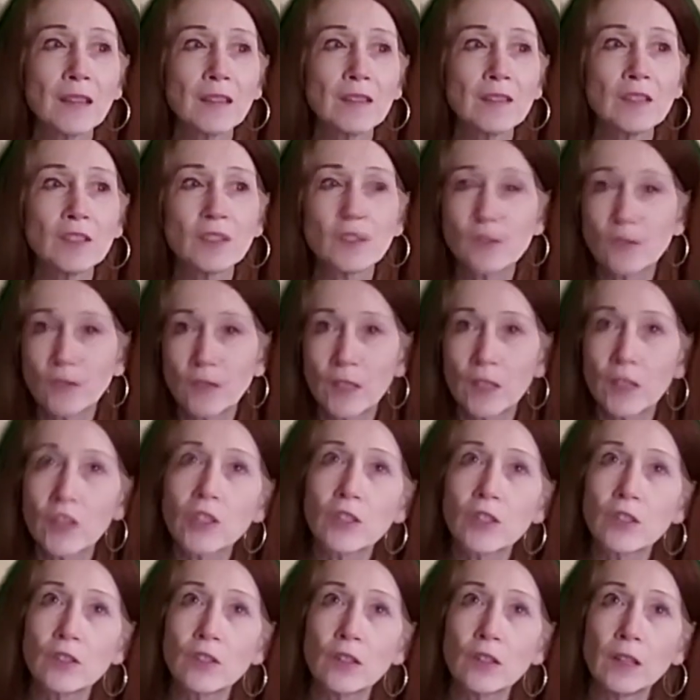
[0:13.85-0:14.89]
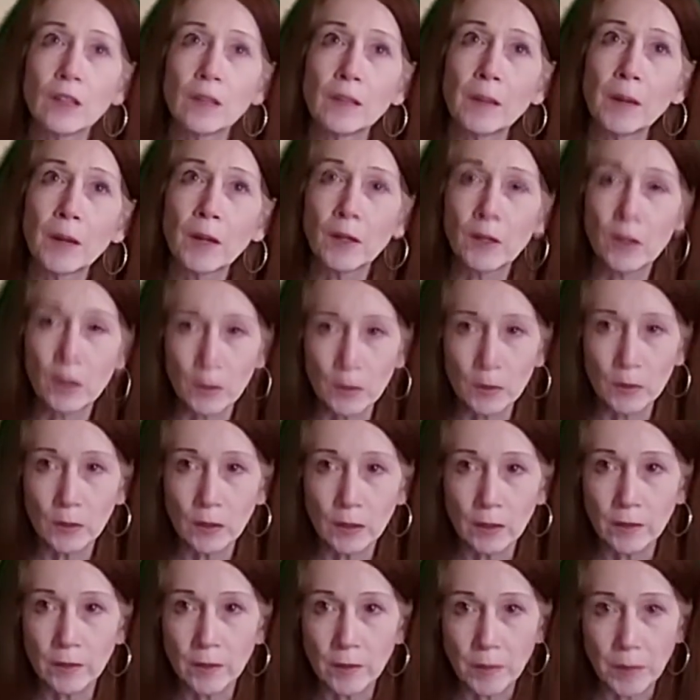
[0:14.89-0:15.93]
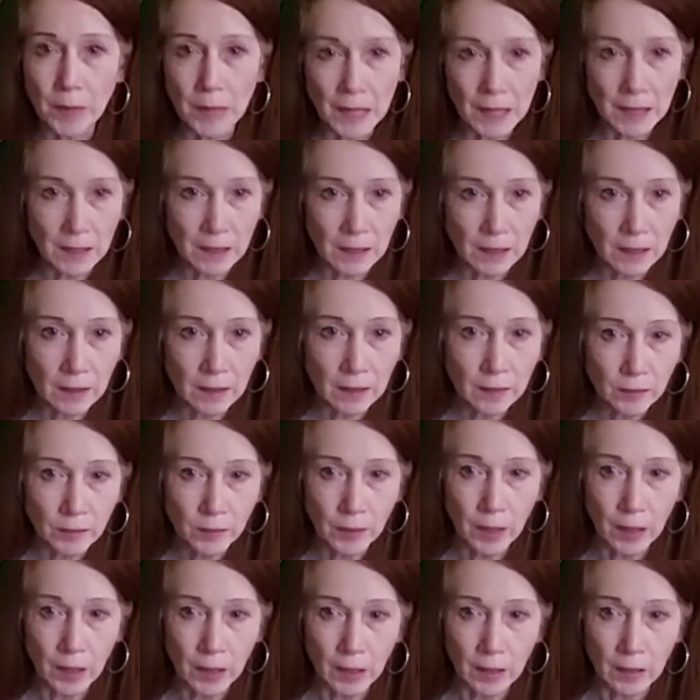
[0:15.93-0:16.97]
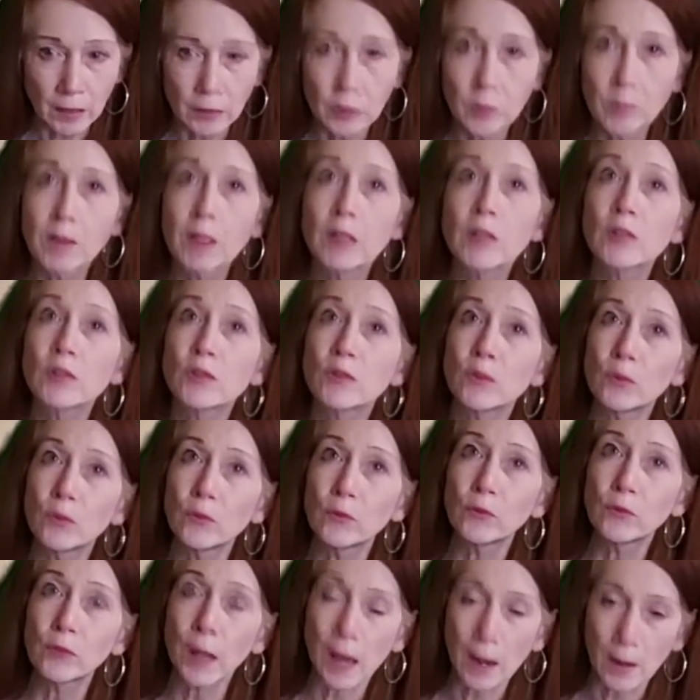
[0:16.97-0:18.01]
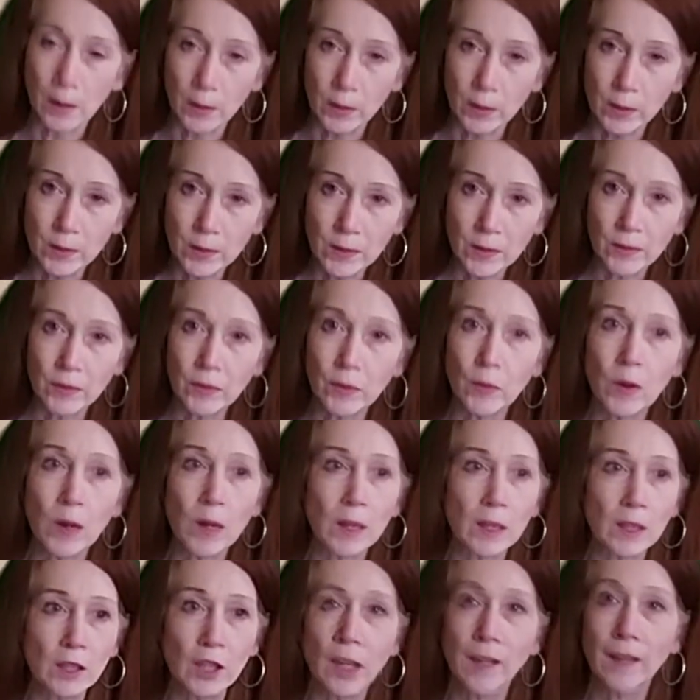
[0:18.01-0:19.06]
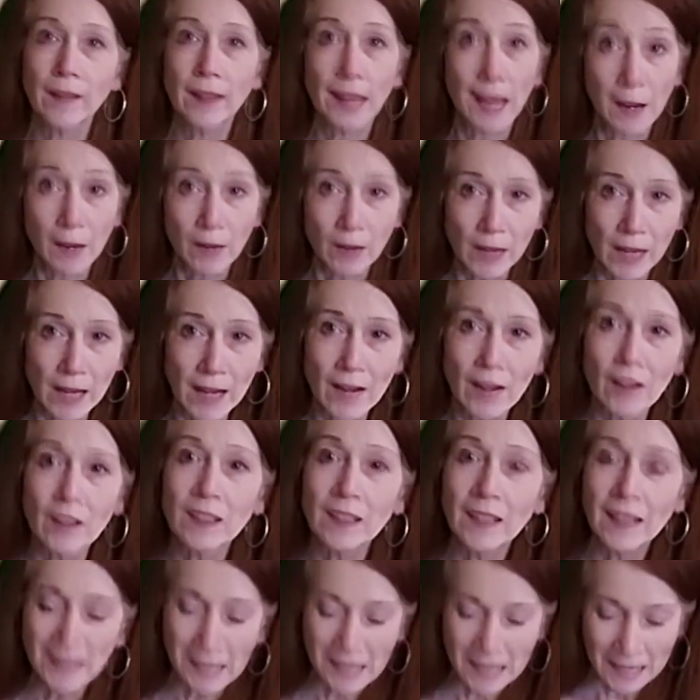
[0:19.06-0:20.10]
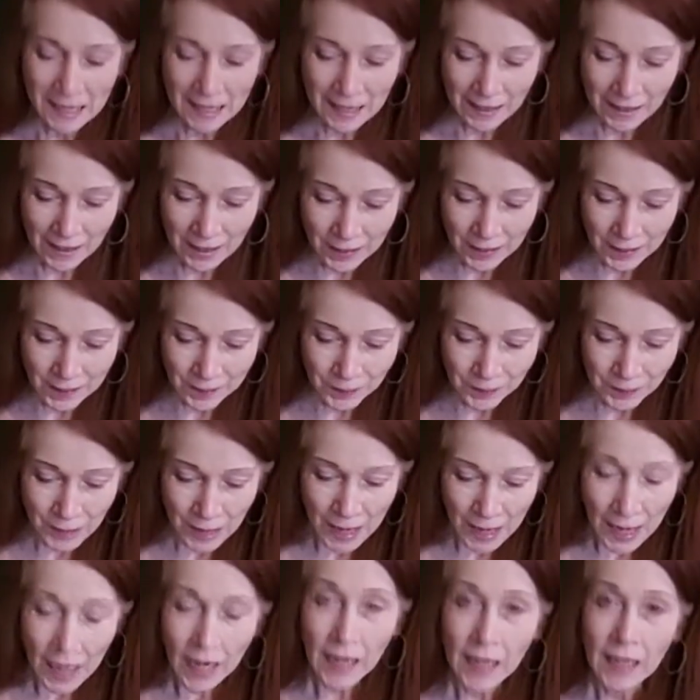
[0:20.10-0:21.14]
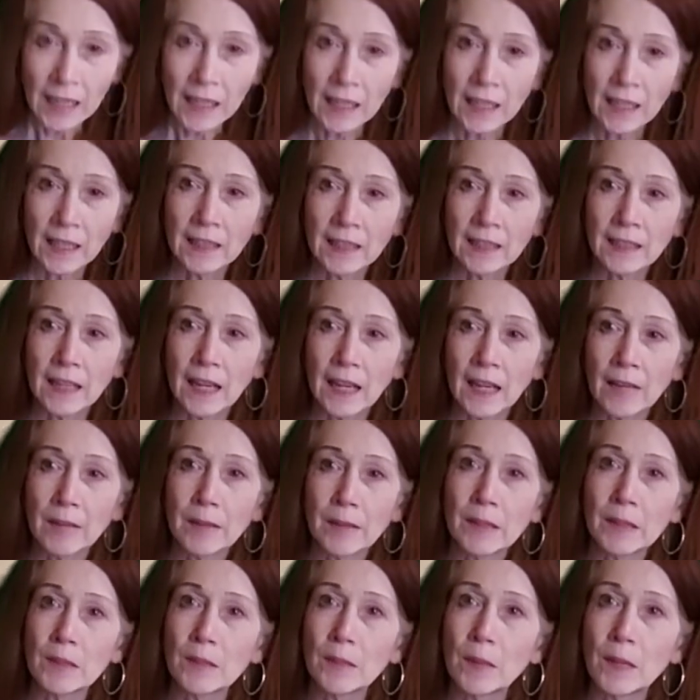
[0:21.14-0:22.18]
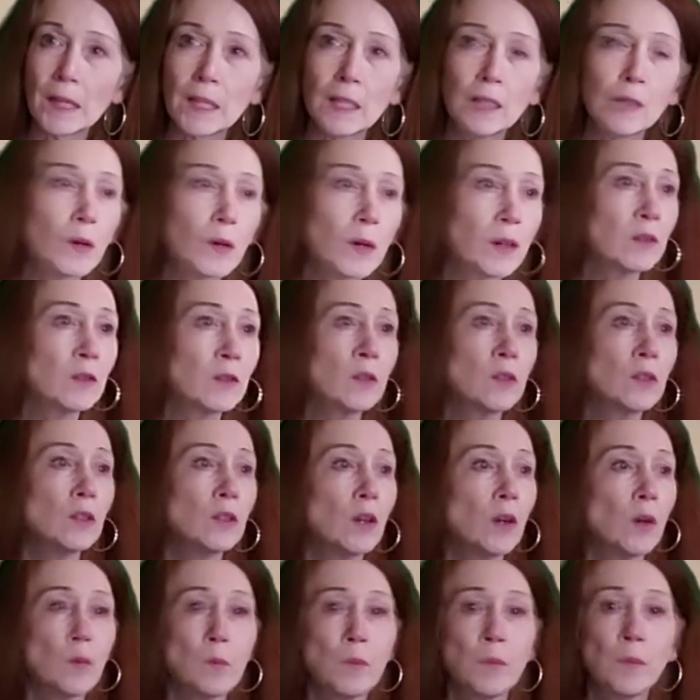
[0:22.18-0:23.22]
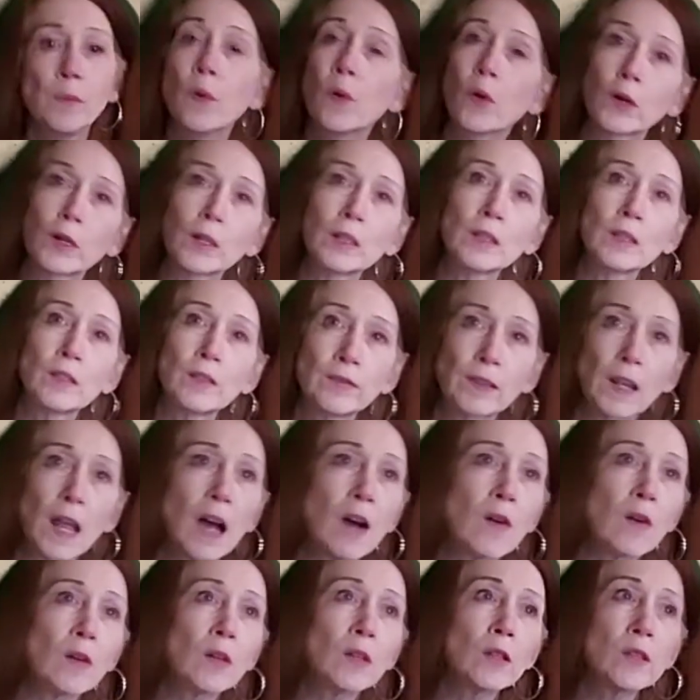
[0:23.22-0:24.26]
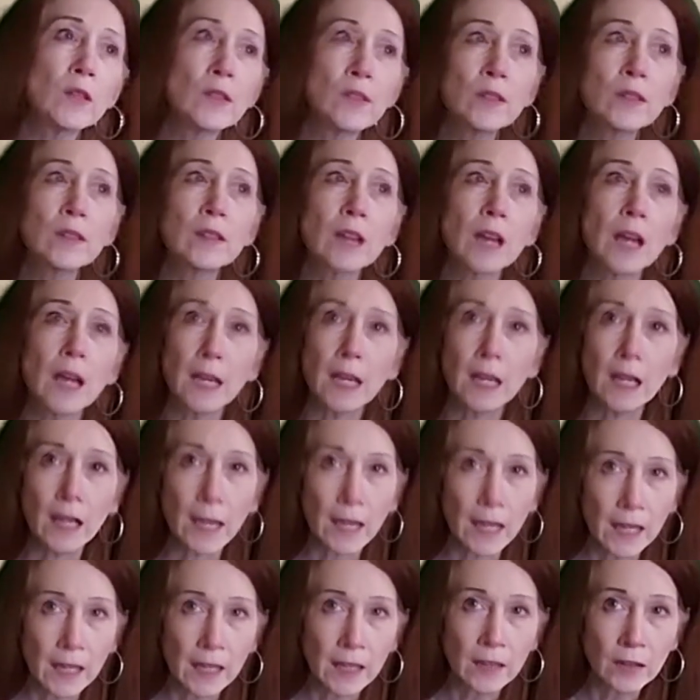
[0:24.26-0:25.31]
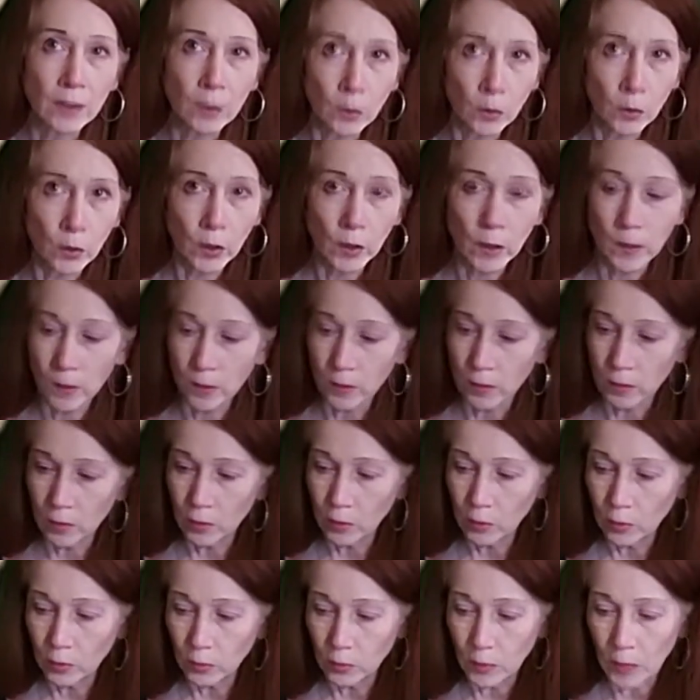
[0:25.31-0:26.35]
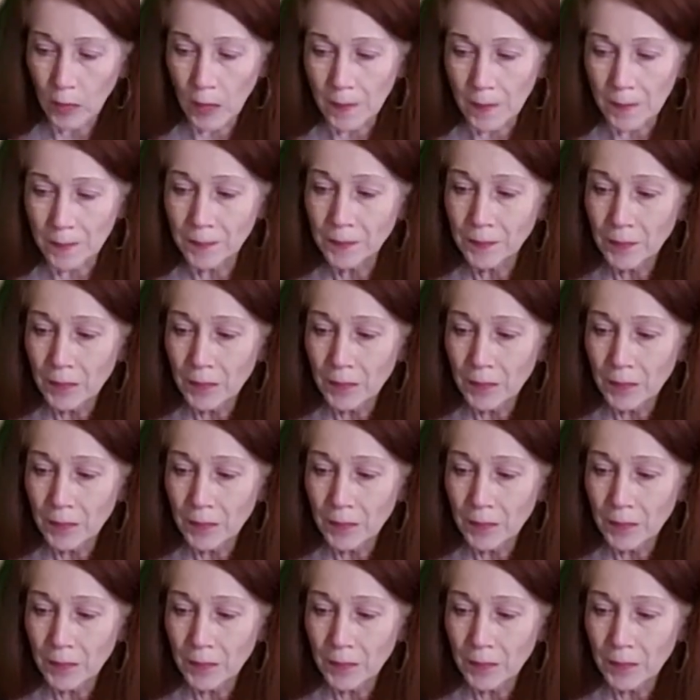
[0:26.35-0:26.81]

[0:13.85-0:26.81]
Just finished part 2 of the painting of luminous flowers, if you want to check that one out. And I've been debating whether to go more into flowers and or to